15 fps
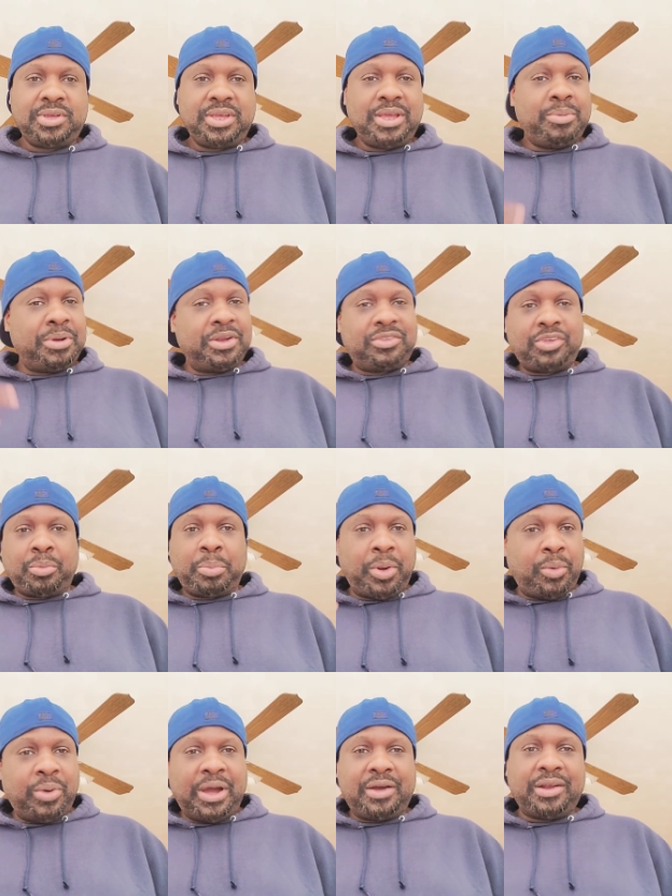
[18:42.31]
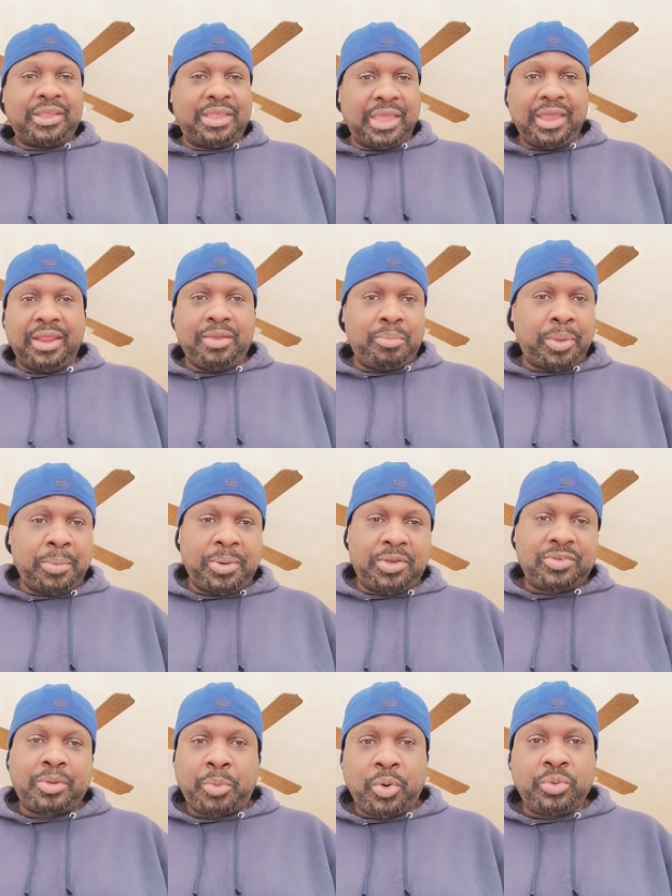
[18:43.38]
But it took me a while to get it, maybe because
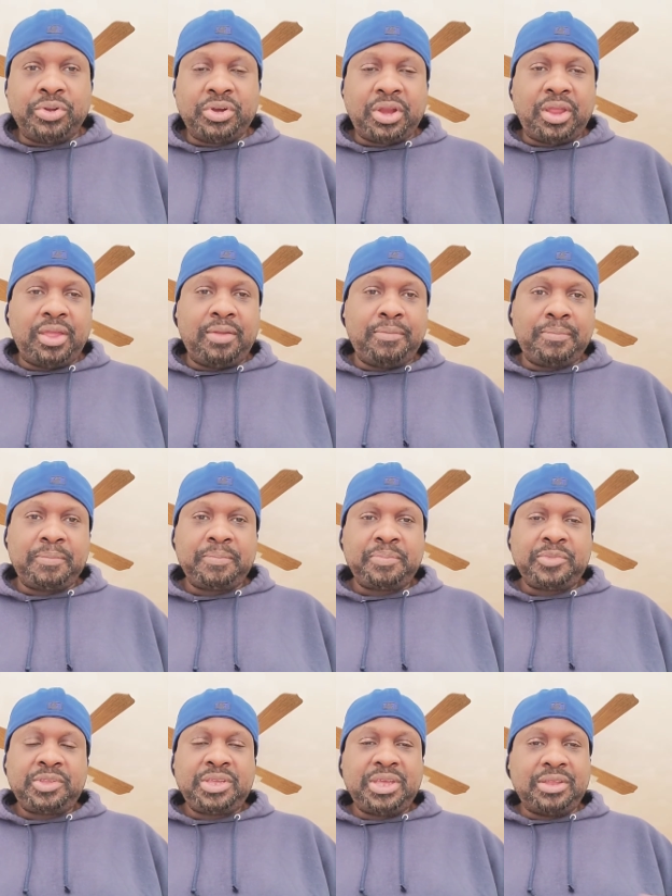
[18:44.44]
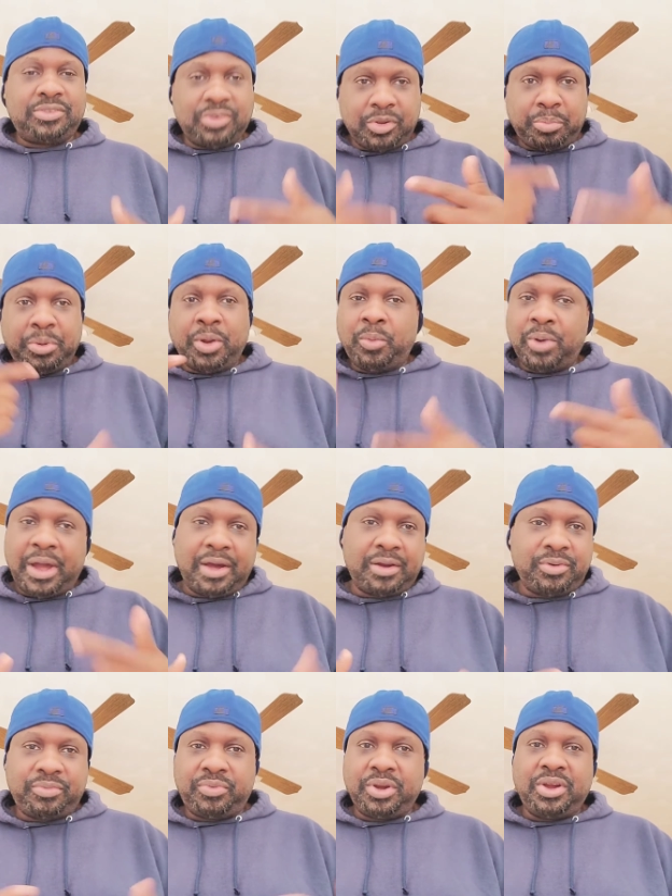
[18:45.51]
I'm older than him. It took me a while to
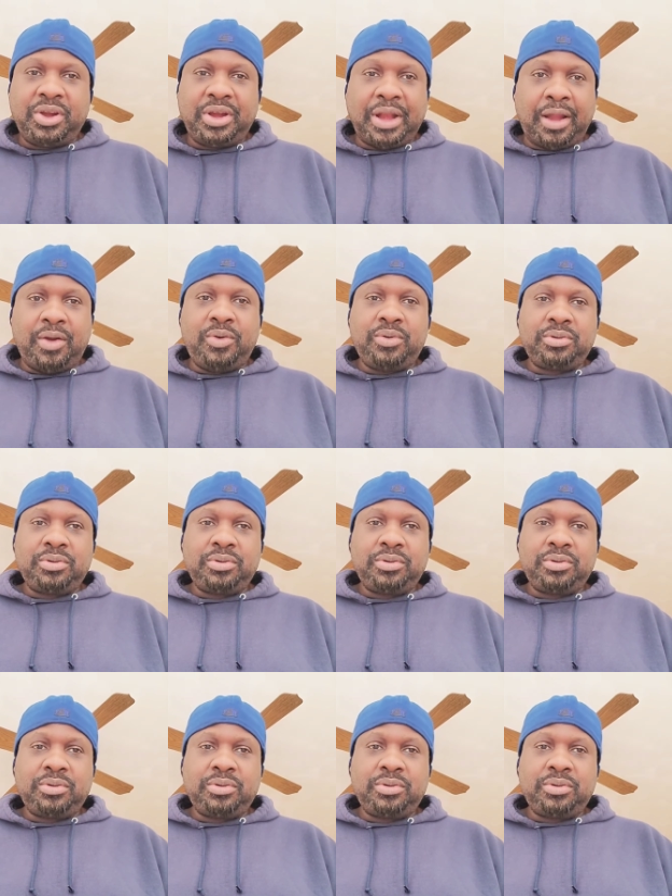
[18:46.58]
figure it out,